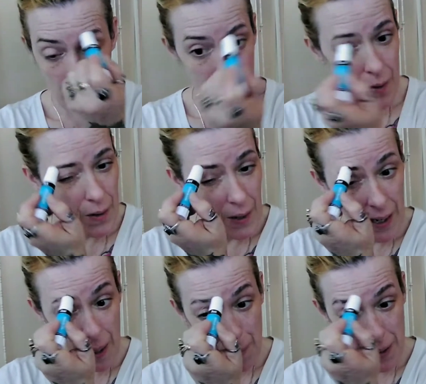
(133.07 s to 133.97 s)
Ooh,
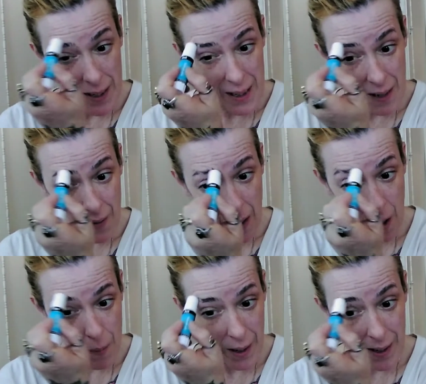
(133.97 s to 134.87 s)
I got plenty of, I
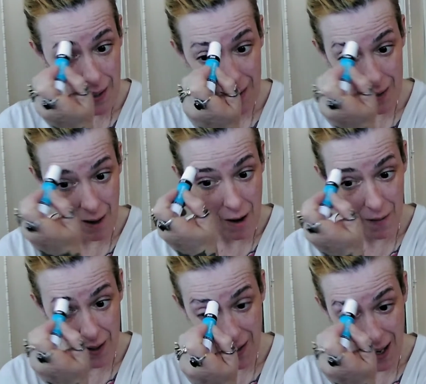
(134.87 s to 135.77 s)
hope I can get this
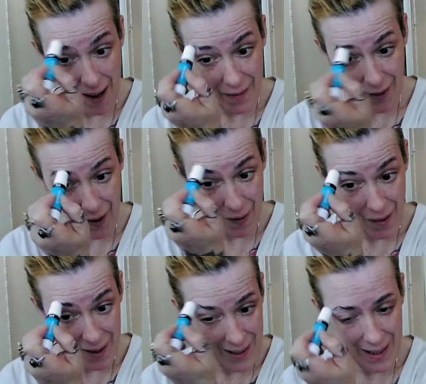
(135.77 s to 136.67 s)
off because I have to go to
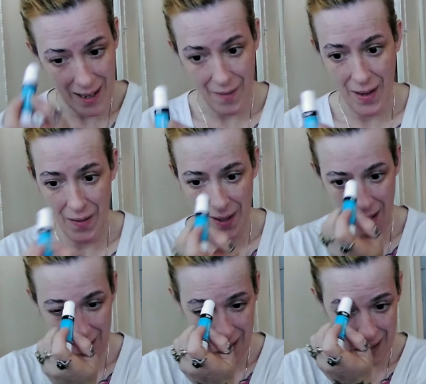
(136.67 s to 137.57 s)
work today. I've never
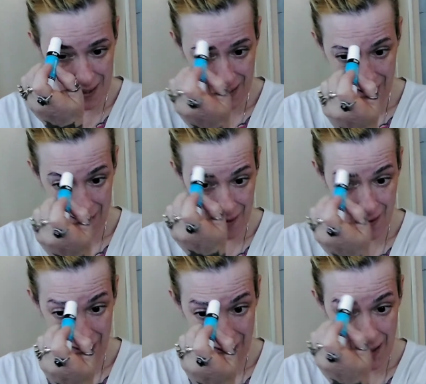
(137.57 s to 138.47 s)
done this. So I don't
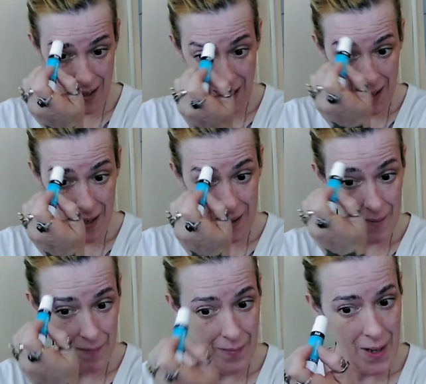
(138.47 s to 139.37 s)
know.
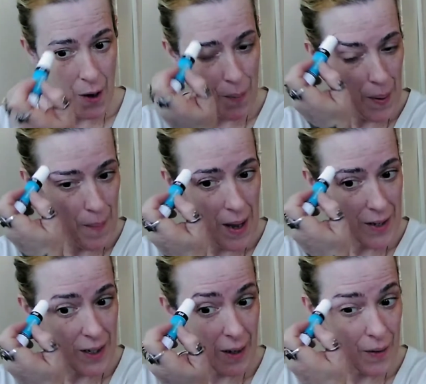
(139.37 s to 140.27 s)
I hope my
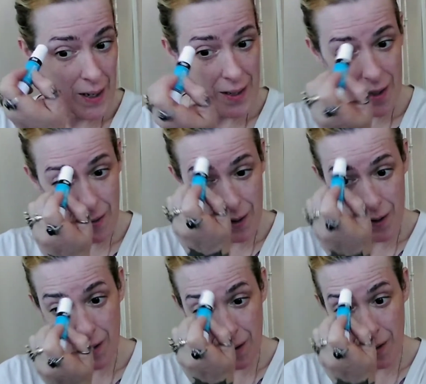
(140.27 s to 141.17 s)
magic eraser will
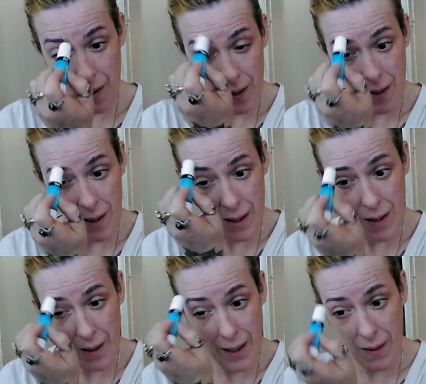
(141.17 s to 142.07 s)
do the
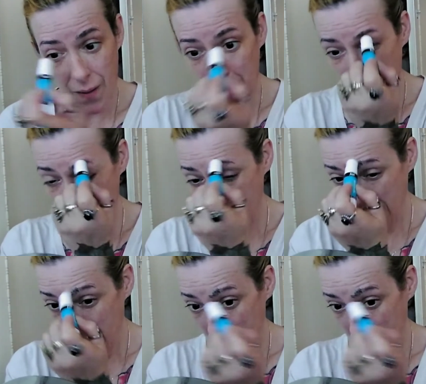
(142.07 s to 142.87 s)
trick for me.